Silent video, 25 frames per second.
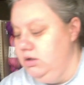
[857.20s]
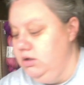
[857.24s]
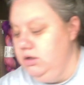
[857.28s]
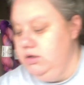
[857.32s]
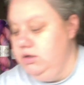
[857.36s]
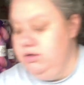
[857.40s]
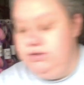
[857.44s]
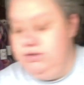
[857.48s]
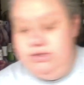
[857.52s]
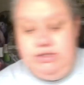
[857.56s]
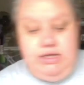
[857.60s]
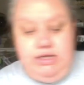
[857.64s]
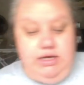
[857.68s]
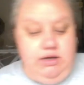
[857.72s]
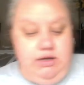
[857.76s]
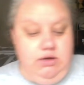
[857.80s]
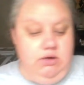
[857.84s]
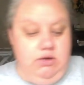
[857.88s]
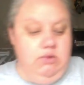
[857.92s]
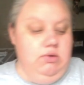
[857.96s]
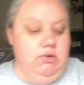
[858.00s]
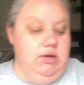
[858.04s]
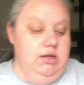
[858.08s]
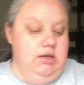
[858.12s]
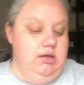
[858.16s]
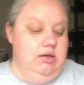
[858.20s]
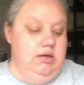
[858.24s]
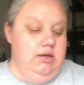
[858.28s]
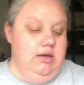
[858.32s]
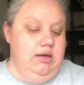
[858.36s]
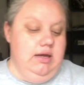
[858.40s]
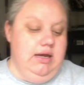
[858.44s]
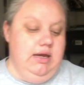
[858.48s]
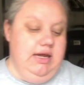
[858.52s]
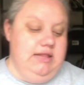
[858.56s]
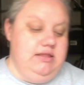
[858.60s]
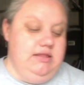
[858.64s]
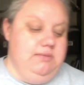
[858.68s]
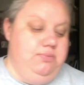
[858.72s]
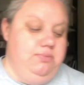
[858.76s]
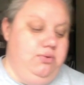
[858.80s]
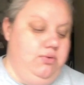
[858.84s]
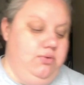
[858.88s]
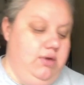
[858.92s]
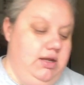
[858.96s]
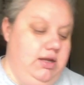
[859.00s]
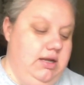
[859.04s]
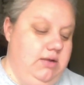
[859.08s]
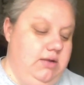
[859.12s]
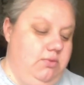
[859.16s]
So at the
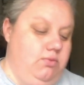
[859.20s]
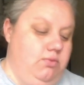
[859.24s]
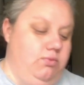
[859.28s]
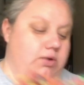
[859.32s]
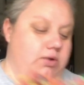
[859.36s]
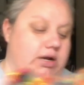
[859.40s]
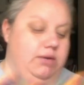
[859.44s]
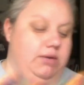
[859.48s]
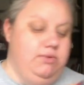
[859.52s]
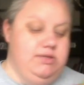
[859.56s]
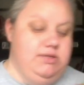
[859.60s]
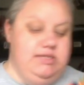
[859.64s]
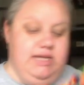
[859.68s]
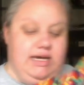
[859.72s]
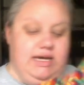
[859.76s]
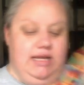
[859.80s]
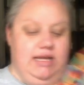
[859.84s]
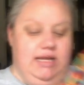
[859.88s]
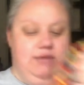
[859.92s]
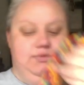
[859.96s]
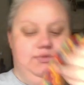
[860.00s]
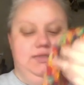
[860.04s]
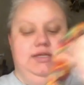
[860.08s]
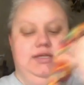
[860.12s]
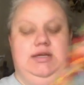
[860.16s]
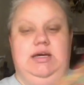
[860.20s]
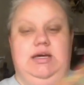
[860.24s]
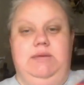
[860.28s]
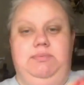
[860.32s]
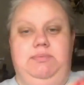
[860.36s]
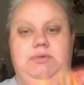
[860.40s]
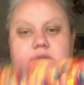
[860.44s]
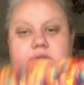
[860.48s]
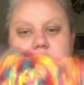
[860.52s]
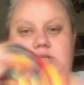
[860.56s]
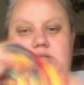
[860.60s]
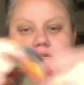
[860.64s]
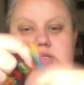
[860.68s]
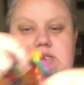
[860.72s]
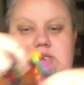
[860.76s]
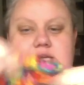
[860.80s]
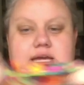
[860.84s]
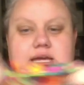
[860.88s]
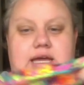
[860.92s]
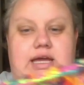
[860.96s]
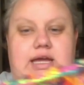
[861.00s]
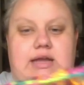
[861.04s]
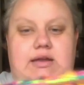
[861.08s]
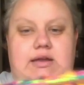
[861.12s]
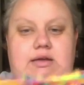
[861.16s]
point where I was at, I was a couple inches
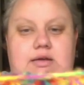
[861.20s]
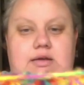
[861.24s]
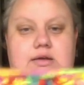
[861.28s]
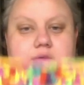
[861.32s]
in,